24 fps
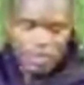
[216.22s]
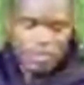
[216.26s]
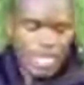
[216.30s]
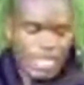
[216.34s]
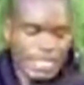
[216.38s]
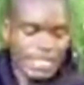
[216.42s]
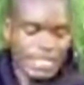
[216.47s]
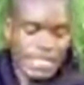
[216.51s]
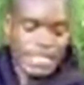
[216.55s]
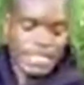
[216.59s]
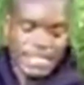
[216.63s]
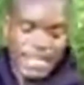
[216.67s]

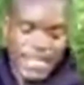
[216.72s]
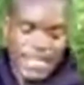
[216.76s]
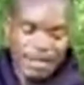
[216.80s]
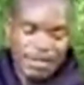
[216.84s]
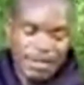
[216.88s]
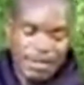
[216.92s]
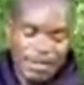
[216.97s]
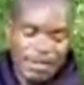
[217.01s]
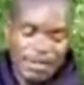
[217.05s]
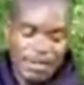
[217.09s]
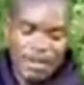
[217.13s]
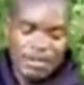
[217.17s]
mosquito there,
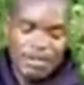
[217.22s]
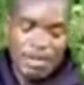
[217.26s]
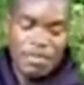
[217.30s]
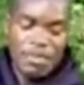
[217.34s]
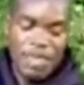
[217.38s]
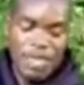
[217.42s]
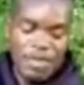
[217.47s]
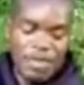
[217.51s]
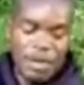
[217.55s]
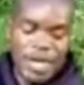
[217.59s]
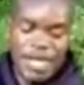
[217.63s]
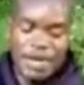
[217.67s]
when we
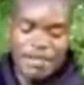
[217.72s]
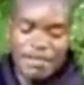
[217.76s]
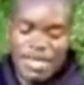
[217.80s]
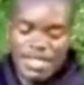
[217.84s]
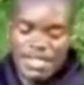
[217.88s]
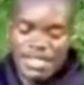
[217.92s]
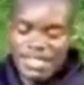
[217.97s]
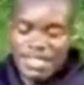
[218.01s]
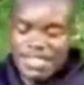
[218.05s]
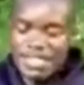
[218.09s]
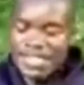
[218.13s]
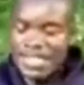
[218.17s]
remember the
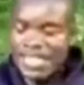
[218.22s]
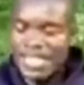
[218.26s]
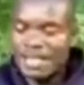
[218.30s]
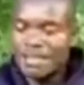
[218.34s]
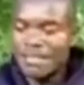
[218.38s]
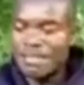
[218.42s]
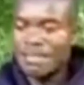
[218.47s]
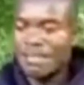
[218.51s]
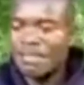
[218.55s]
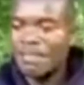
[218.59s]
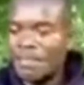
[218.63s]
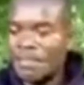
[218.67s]
mosquito
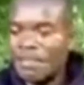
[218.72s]
them,